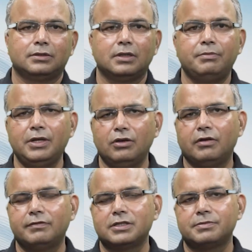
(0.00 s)
The meaning
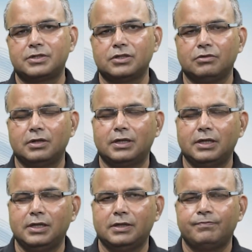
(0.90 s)
of this
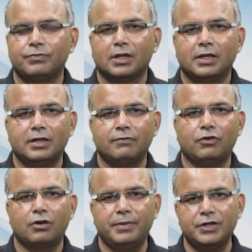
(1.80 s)
particularly
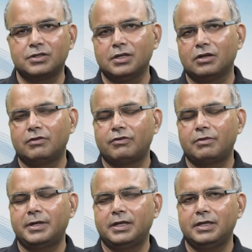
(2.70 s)
informational
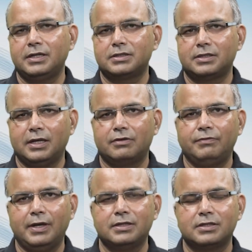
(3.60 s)
conformity is that
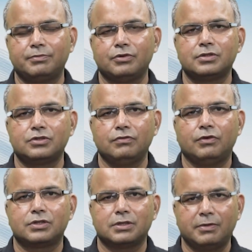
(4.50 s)
when suppose you
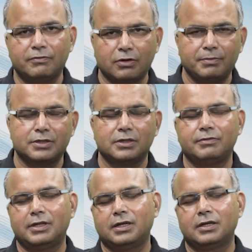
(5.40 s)
want some information
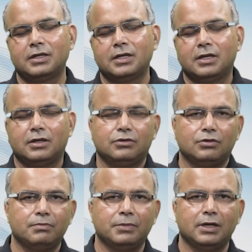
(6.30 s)
whether
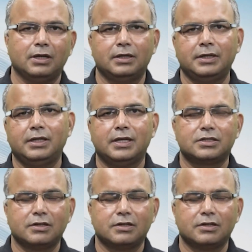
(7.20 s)
India is